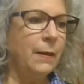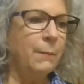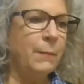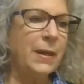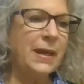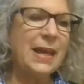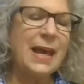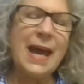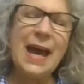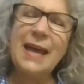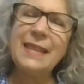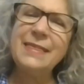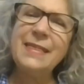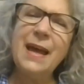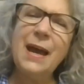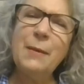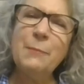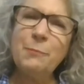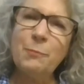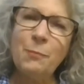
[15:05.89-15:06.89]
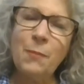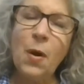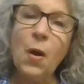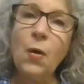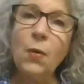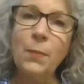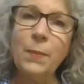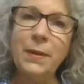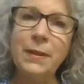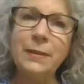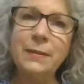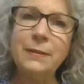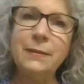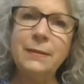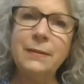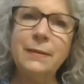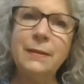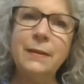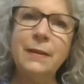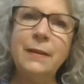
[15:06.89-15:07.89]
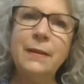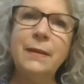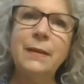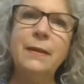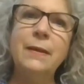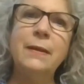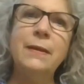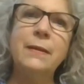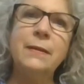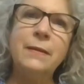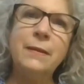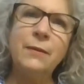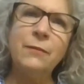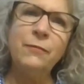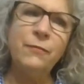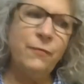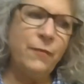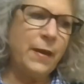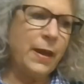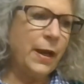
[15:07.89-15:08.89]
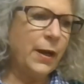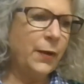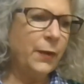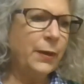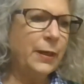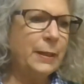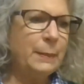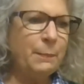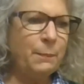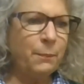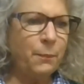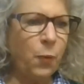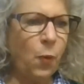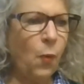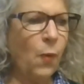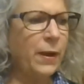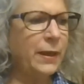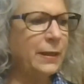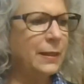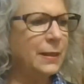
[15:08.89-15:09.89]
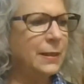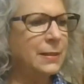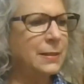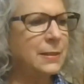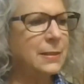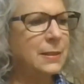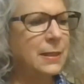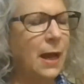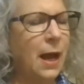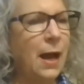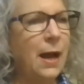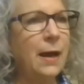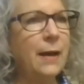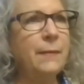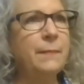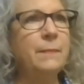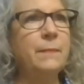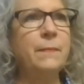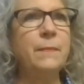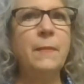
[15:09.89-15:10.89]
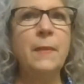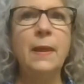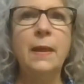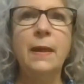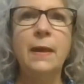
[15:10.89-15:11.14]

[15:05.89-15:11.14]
But at that moment, the very point in time